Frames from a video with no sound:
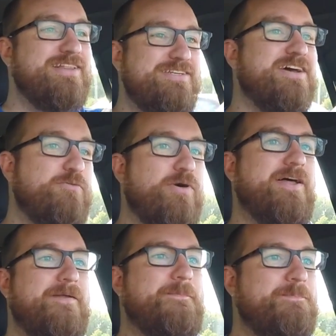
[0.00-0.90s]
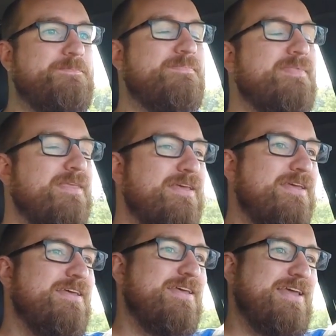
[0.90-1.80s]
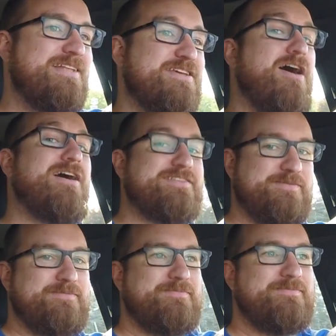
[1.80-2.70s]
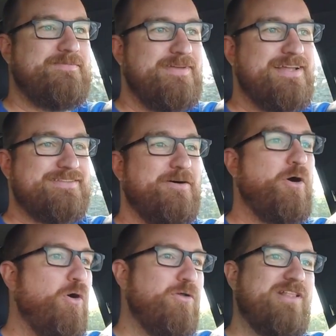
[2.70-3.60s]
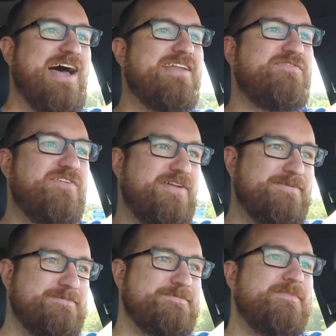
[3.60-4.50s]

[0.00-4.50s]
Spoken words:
done well. It's awesome. It's a whole lot of fun.